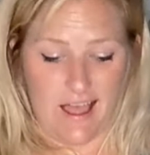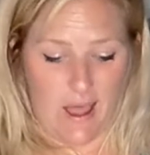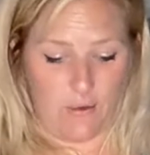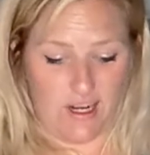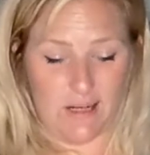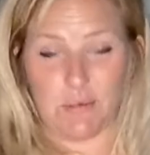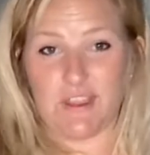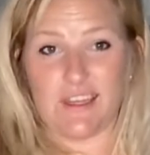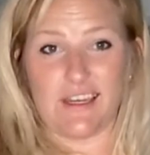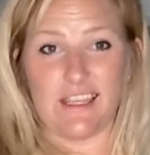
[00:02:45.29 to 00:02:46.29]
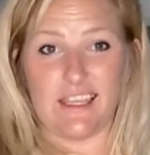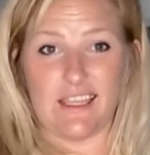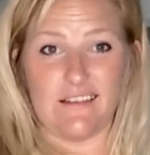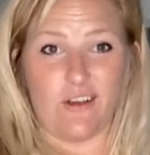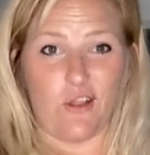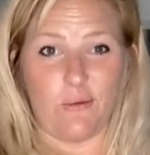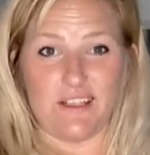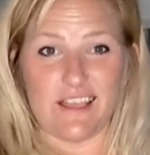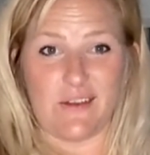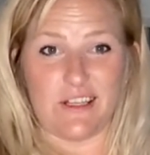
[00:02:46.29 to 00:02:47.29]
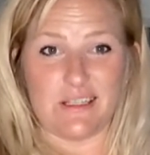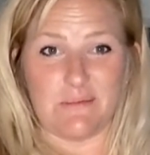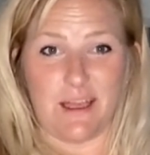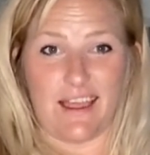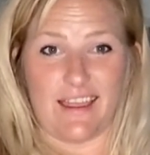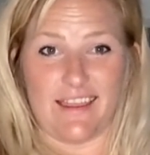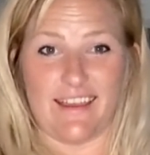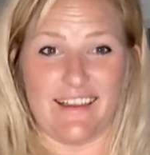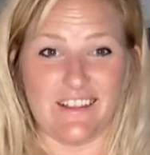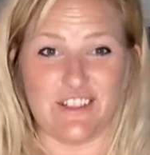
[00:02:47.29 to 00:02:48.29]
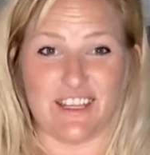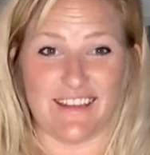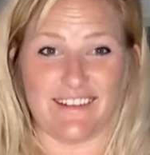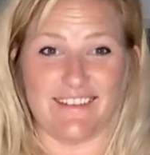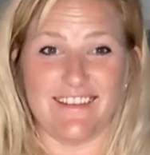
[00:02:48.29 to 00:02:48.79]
I would end up with a knee all the way down into my shin.